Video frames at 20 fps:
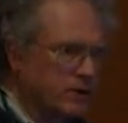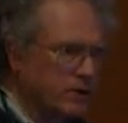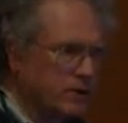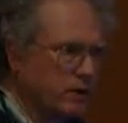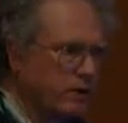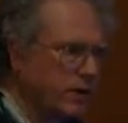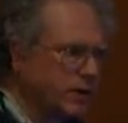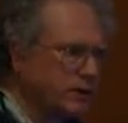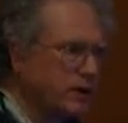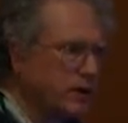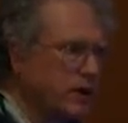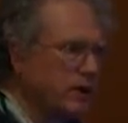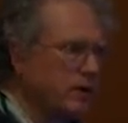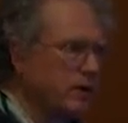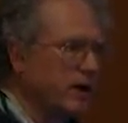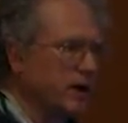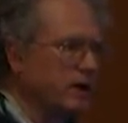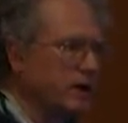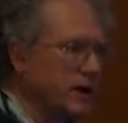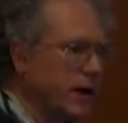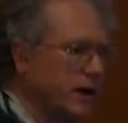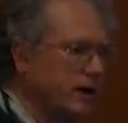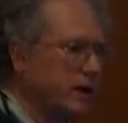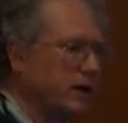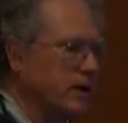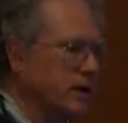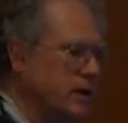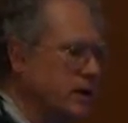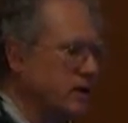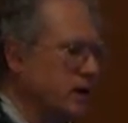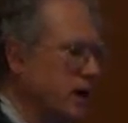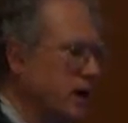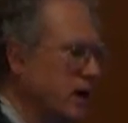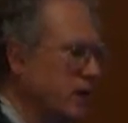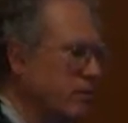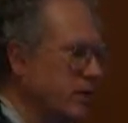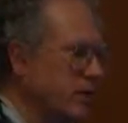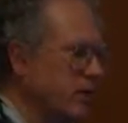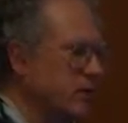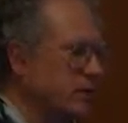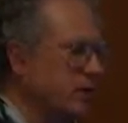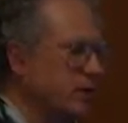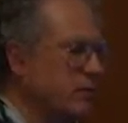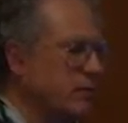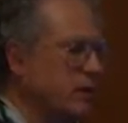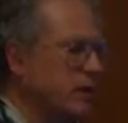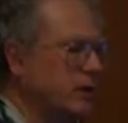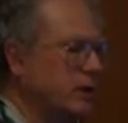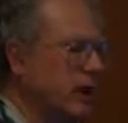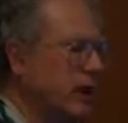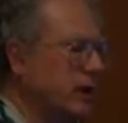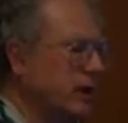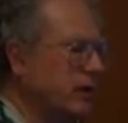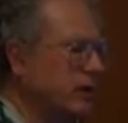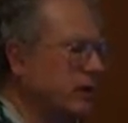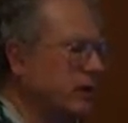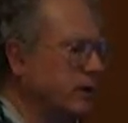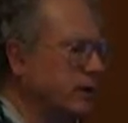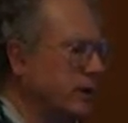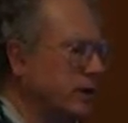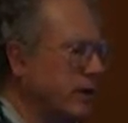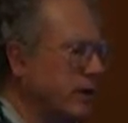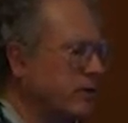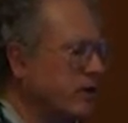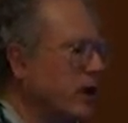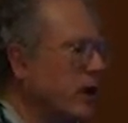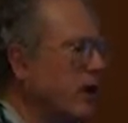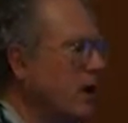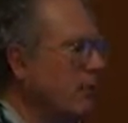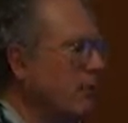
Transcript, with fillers: So it's going to be attacking the stem, it's going to be attacking the leaves,